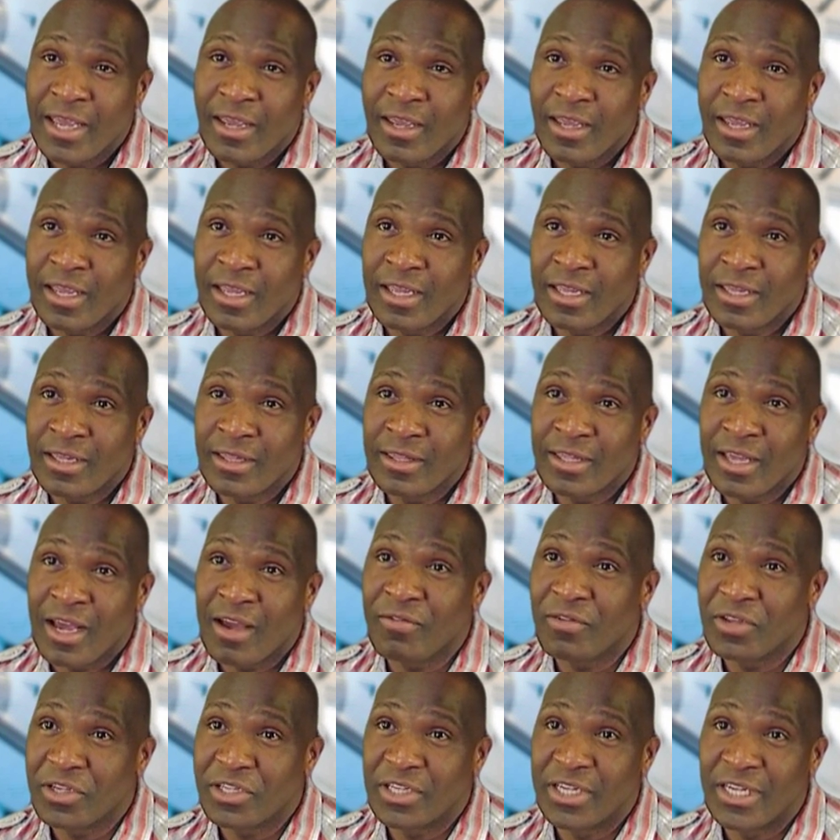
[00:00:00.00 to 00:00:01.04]

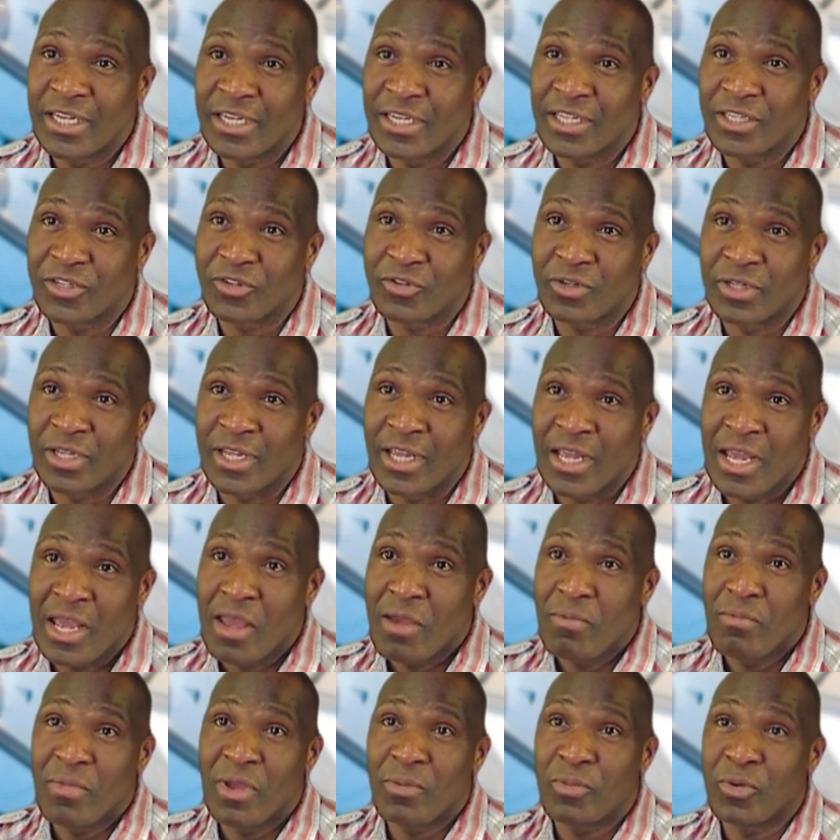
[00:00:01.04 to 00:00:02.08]
aviation industry,
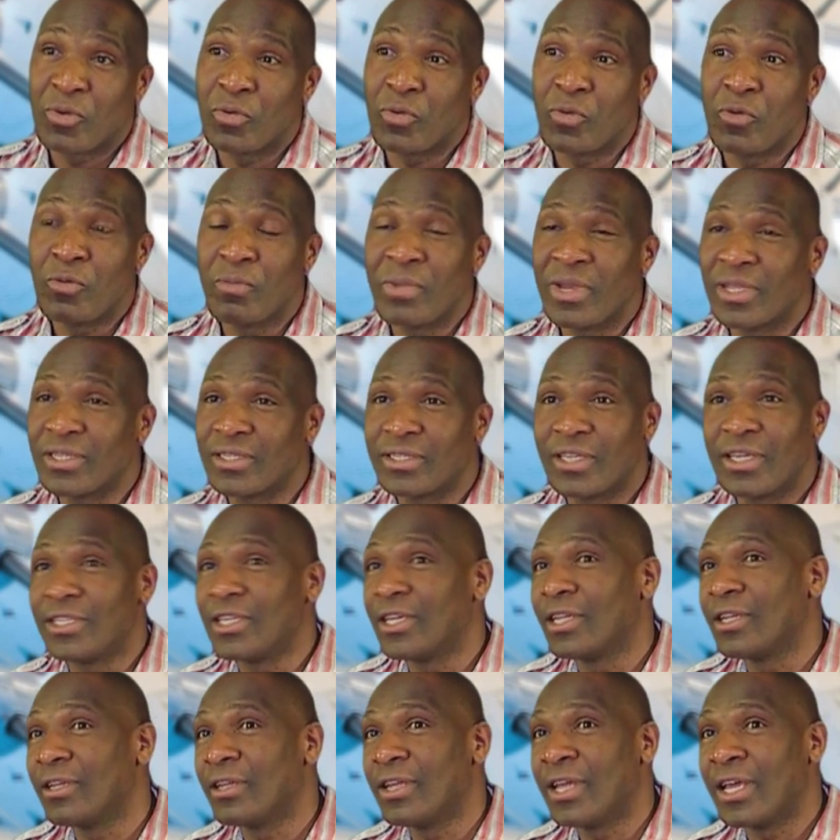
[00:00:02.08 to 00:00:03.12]
maybe who make
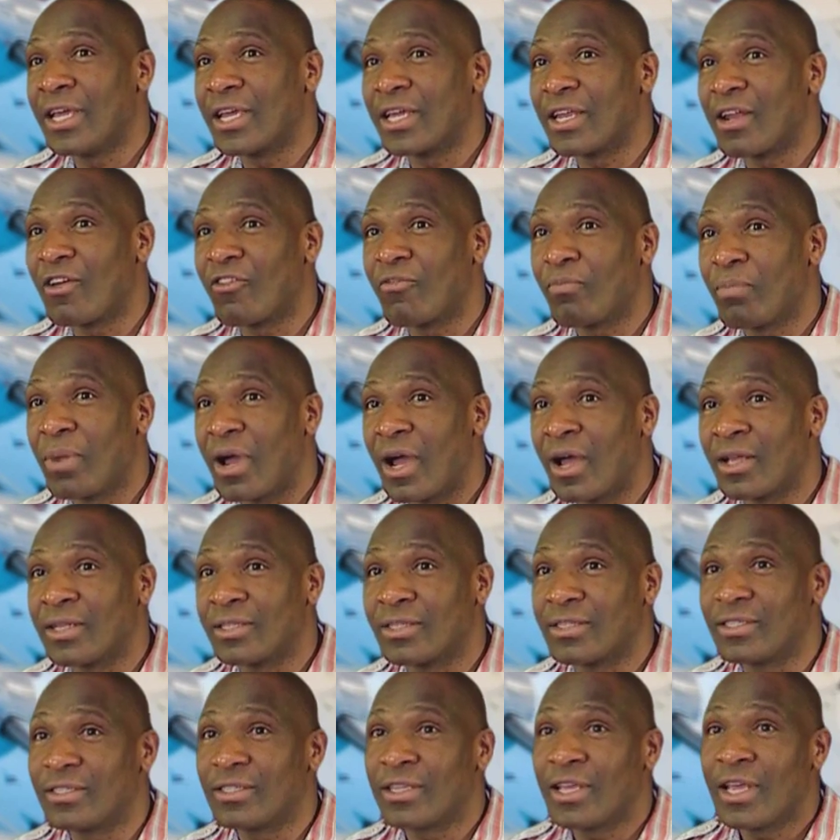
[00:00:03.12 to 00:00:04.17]
certain aircraft
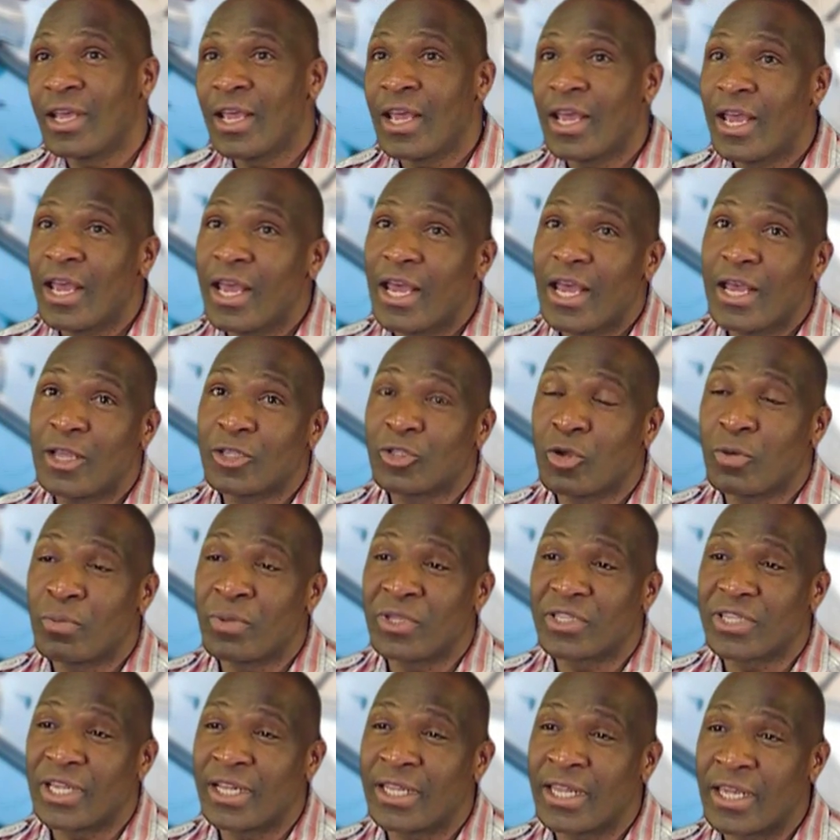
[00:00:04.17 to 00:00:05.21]
parts. So
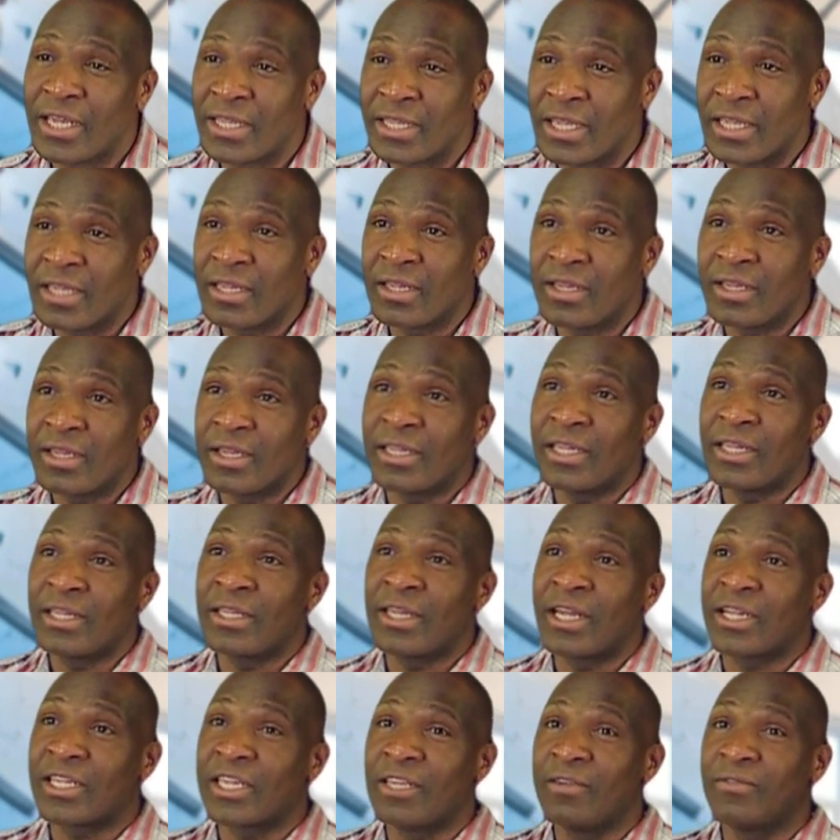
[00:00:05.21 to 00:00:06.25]
basically
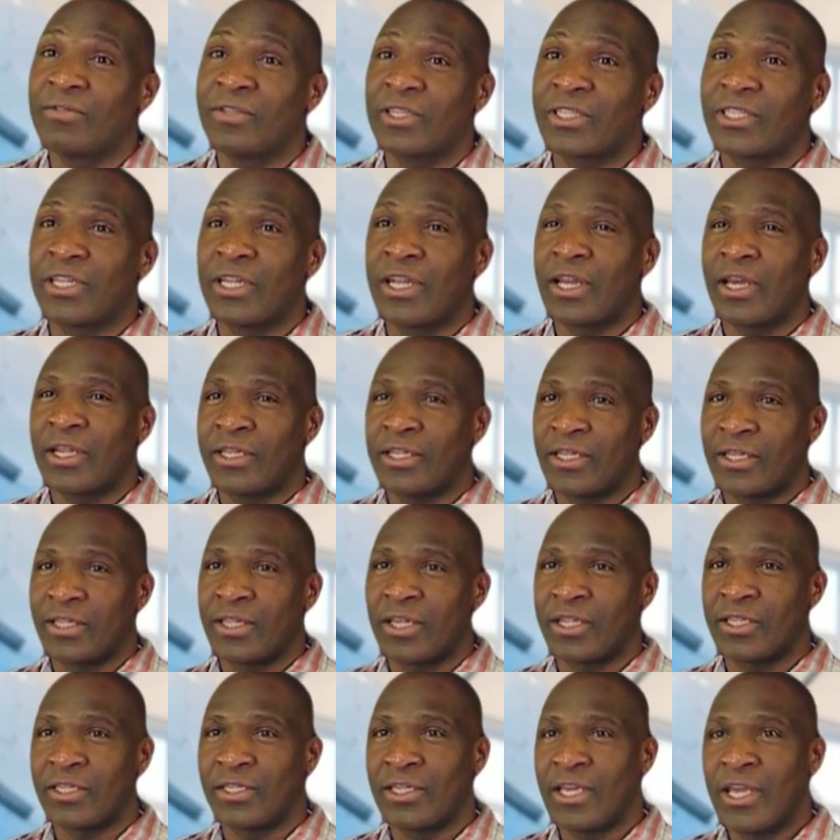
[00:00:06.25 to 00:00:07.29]
that gives us an idea
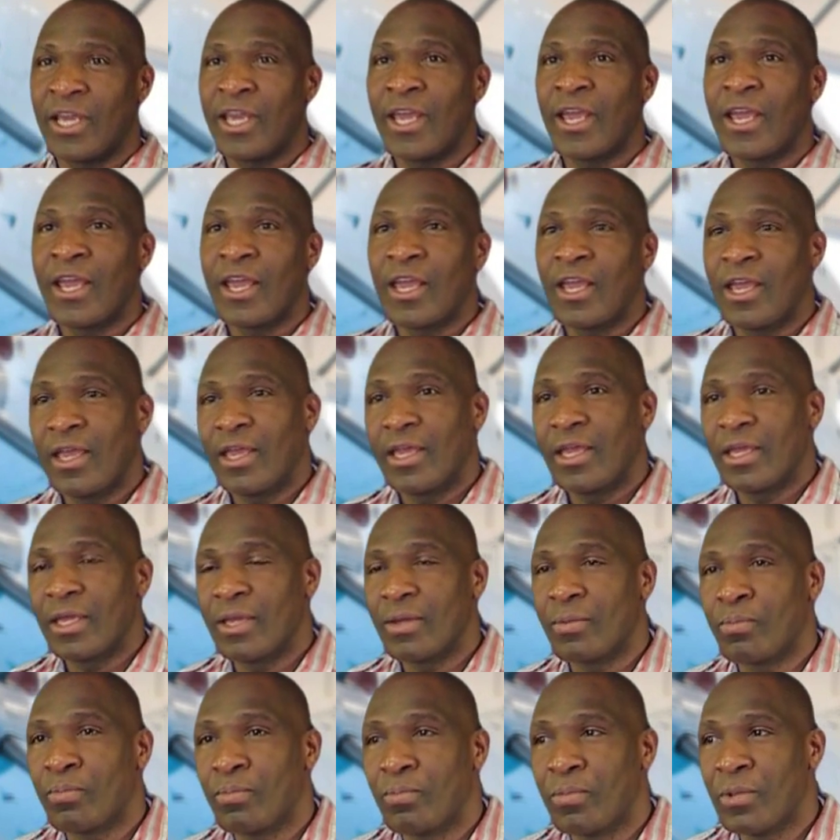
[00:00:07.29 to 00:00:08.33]
that
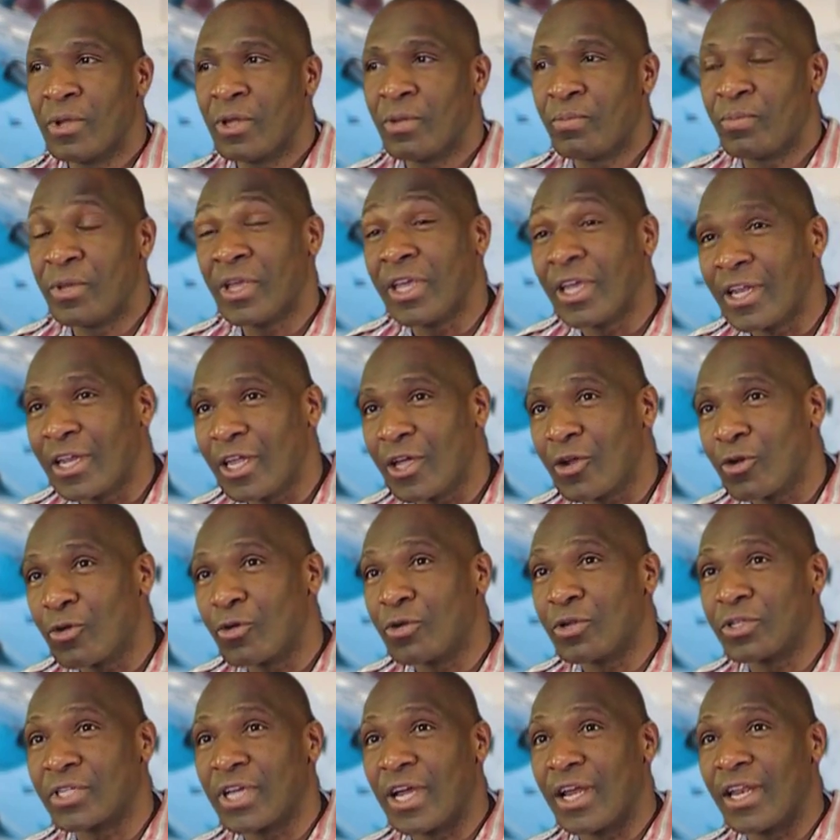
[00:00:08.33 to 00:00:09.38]
being an
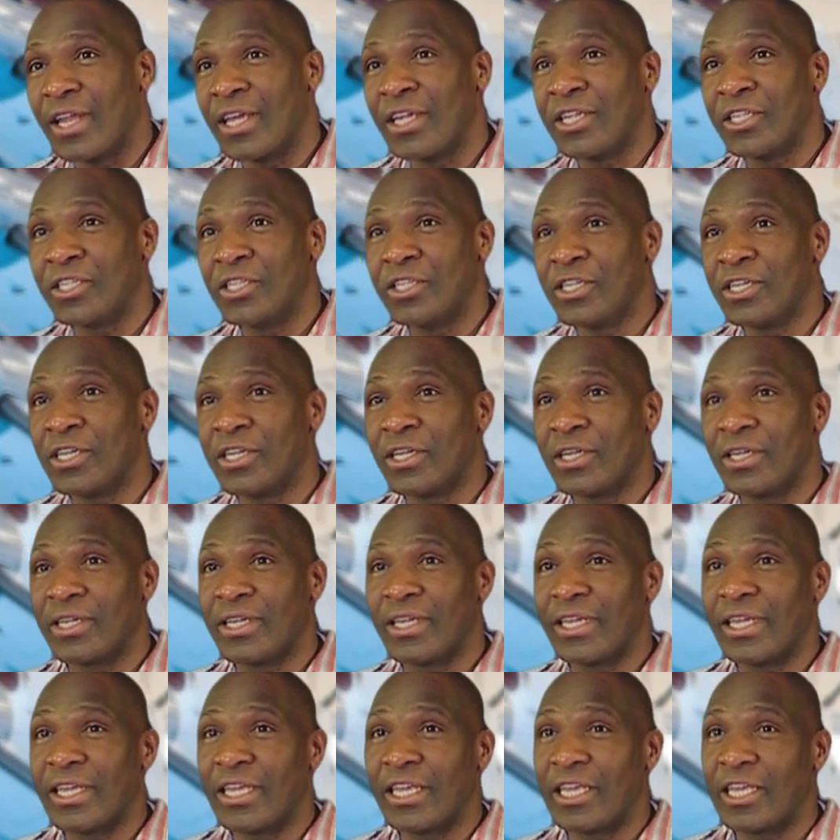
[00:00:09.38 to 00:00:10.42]
aeronautical engineer,
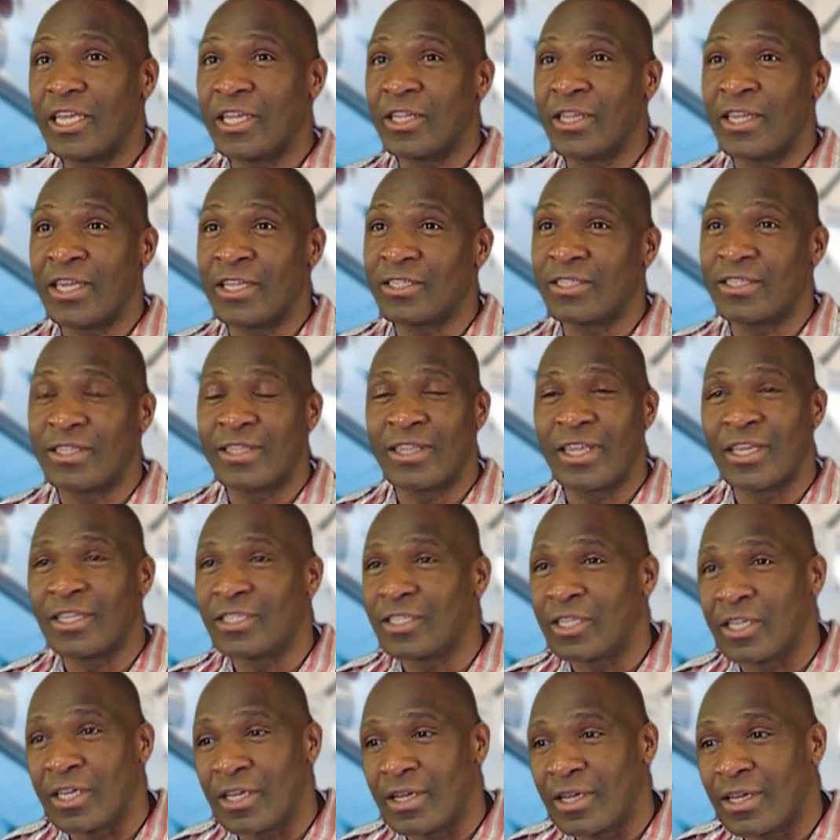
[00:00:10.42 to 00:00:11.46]

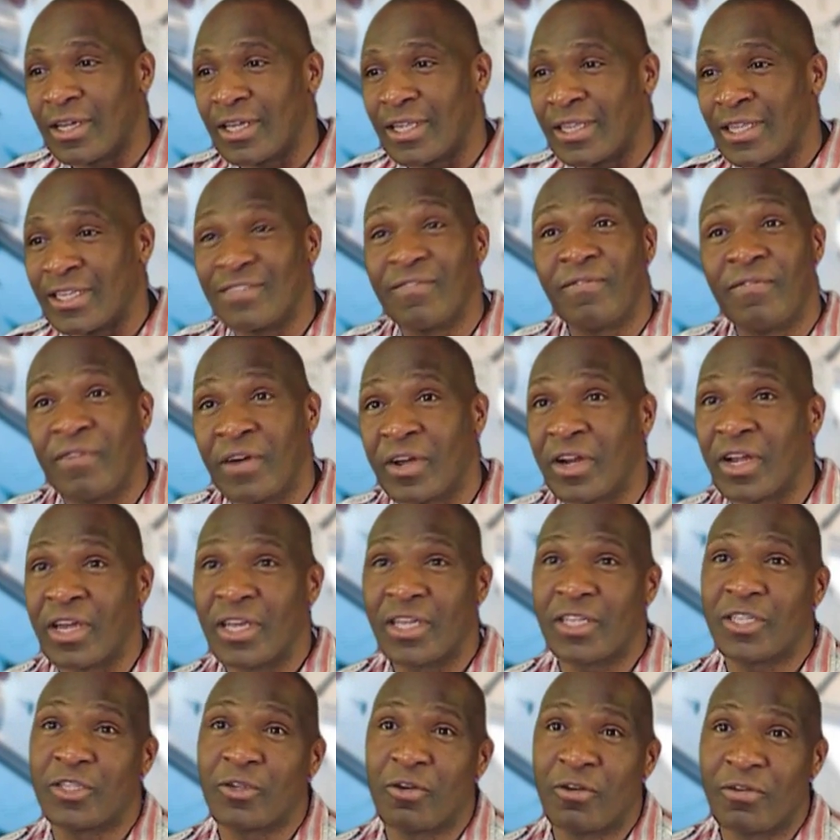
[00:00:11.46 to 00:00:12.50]
there's a
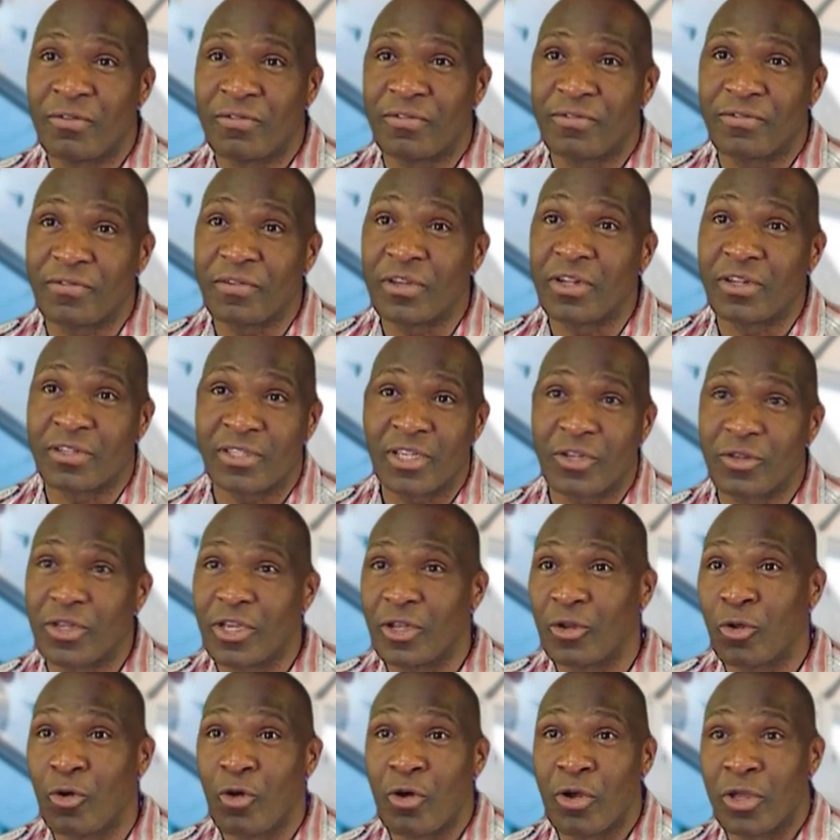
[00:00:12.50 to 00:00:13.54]
variety of fields that you
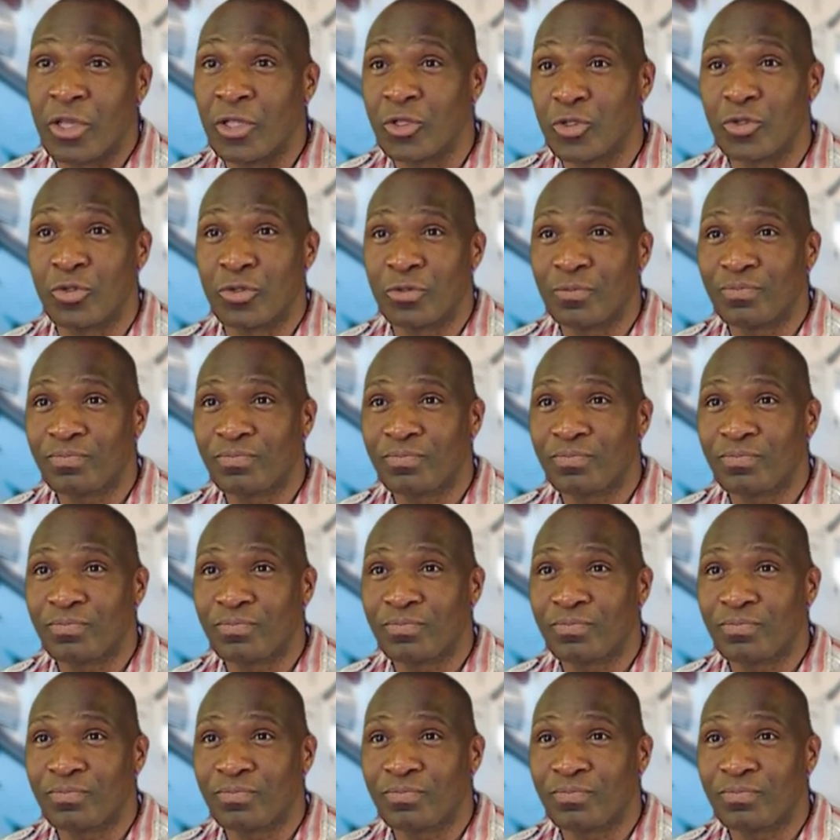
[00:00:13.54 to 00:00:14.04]
can go into.